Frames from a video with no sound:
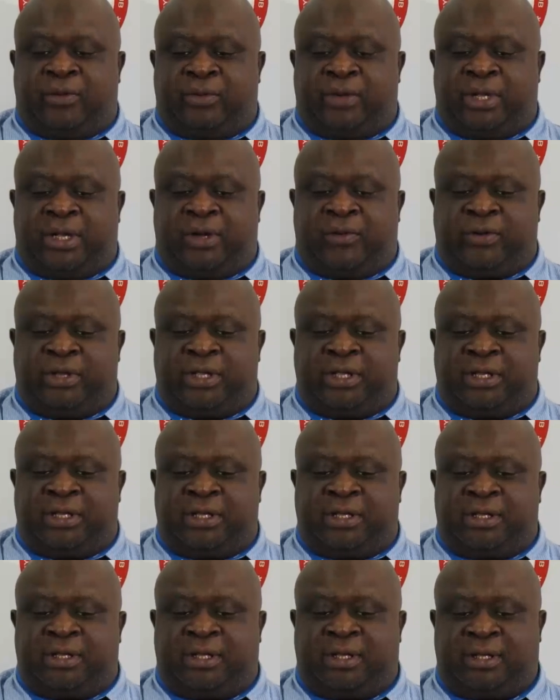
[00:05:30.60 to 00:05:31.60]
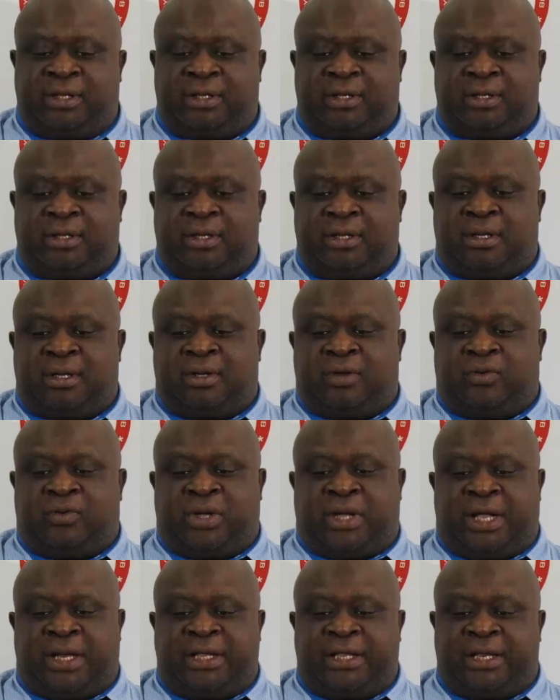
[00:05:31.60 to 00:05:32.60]
we,
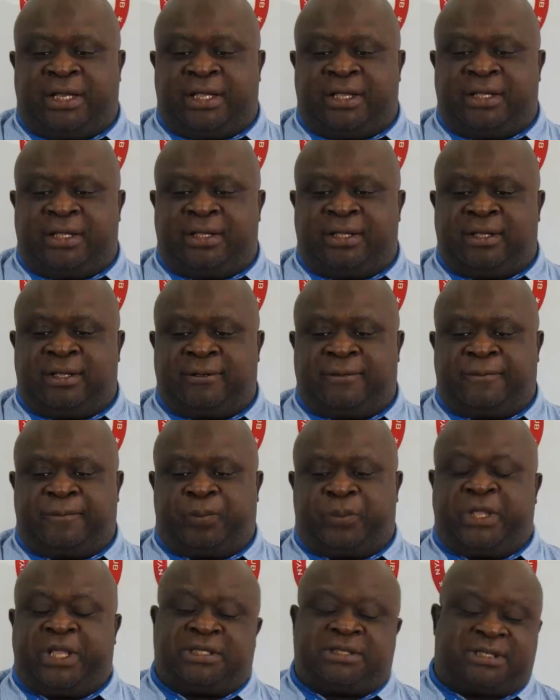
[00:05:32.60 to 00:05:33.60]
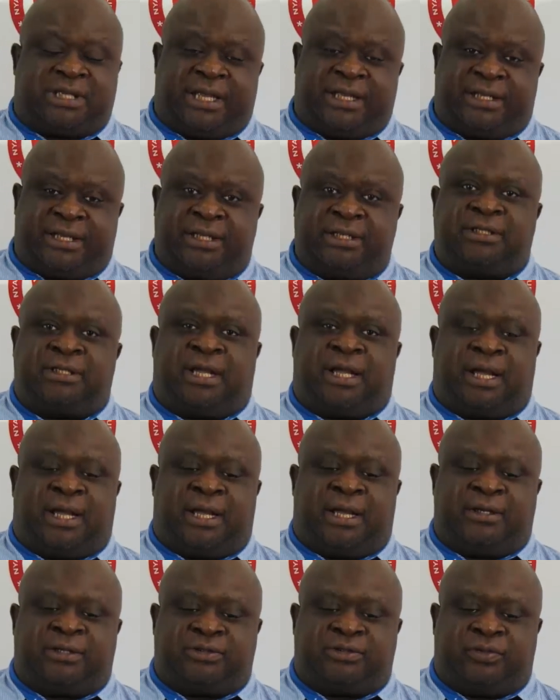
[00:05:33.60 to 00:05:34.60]
we are really excited
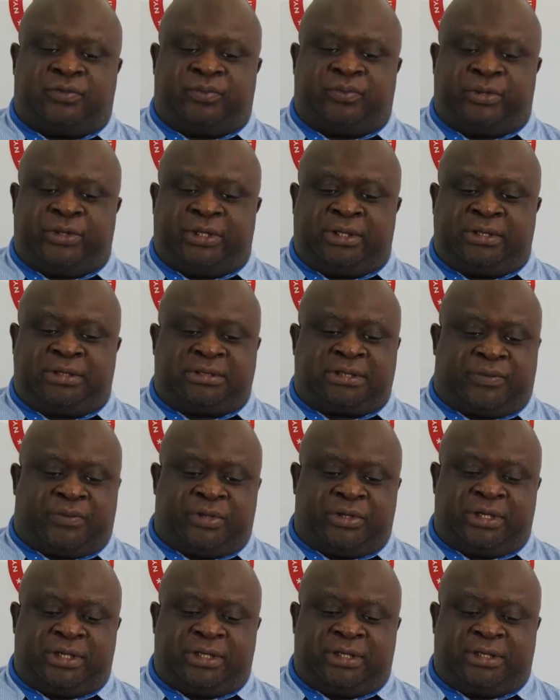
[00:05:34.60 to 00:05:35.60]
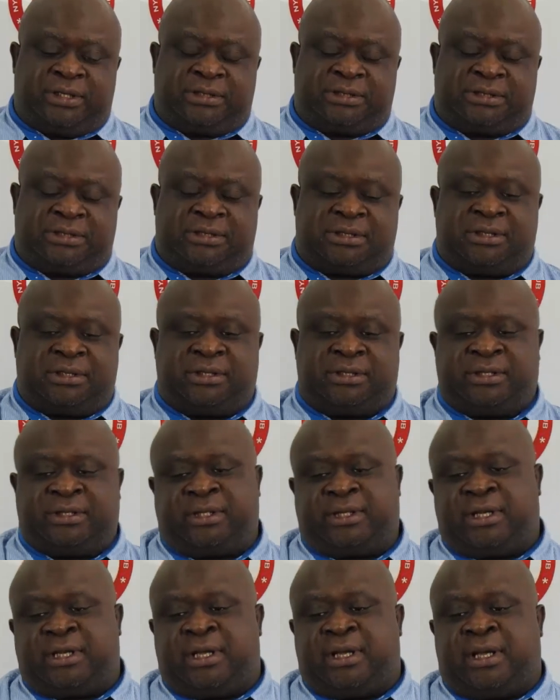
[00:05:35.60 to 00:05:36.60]
uh, to be supporting this
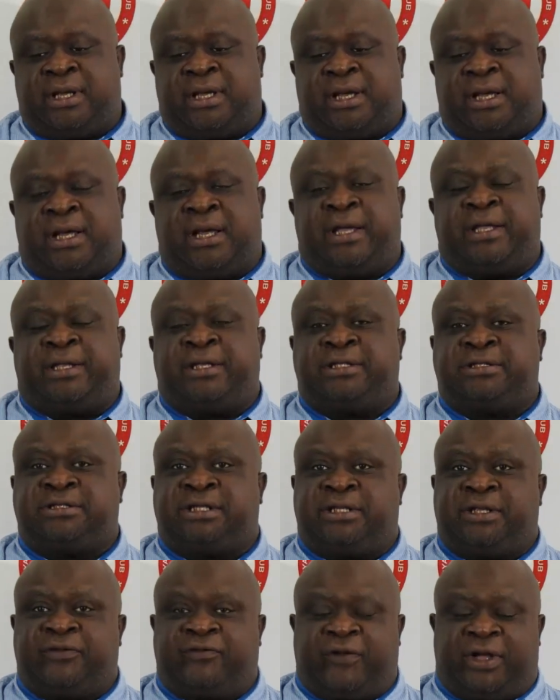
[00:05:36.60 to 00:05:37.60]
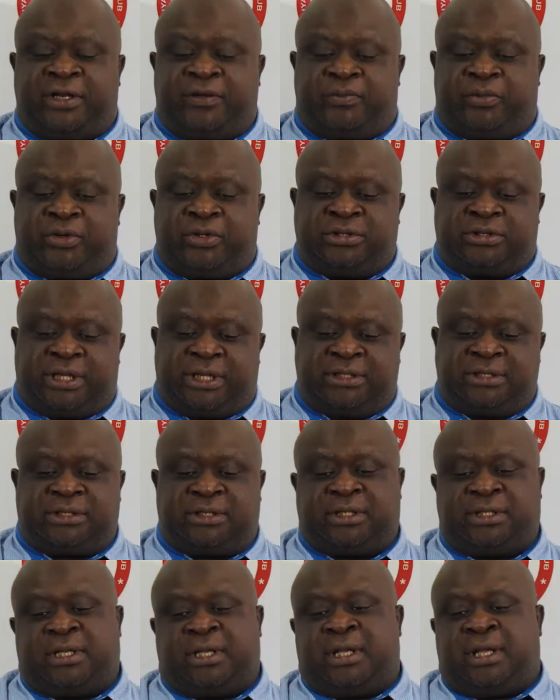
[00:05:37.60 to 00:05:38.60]
uh, uh, initiative and project.
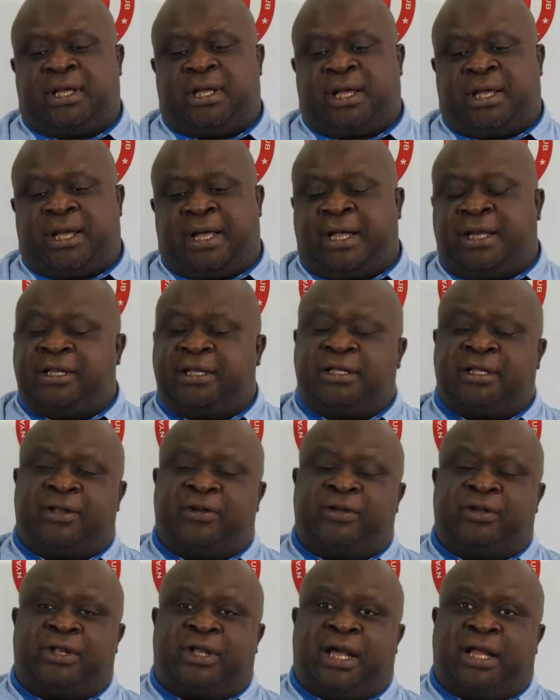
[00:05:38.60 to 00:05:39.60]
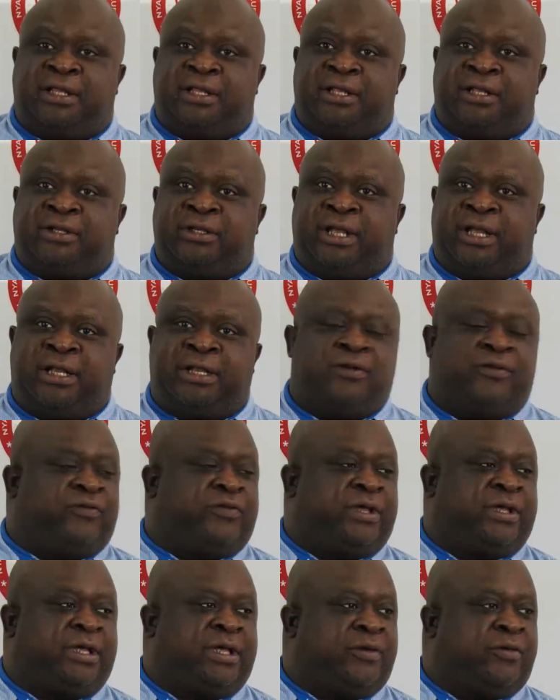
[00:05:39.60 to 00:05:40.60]
at, the, at the end of
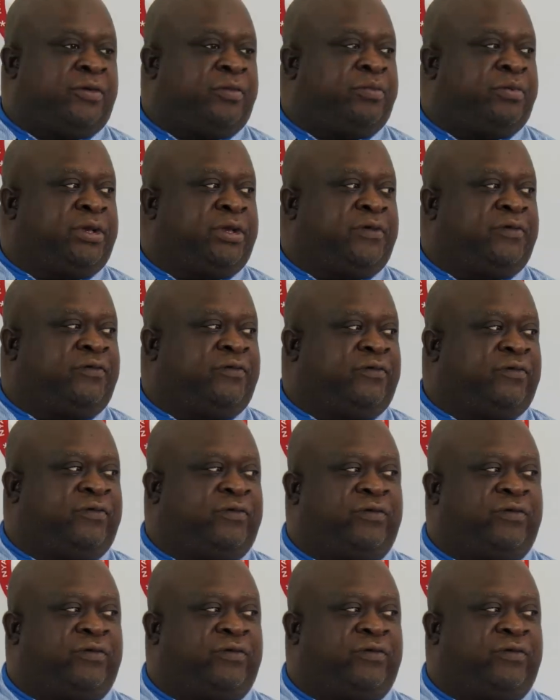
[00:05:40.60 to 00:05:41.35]
the year, we believe